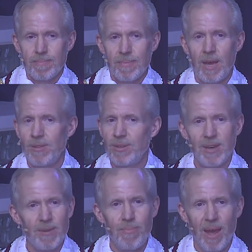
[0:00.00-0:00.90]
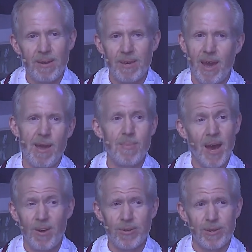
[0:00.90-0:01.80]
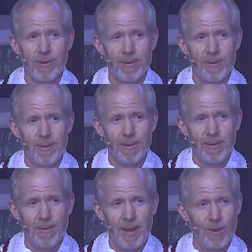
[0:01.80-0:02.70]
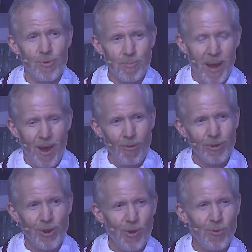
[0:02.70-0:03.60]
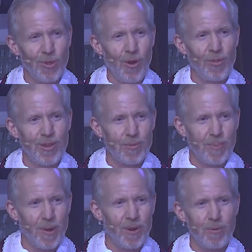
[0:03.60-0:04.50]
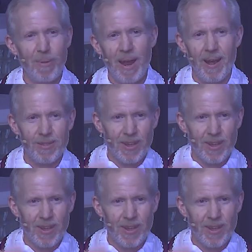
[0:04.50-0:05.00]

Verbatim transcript: And the dead man came out. And he was bound, you know, with all these burial bands and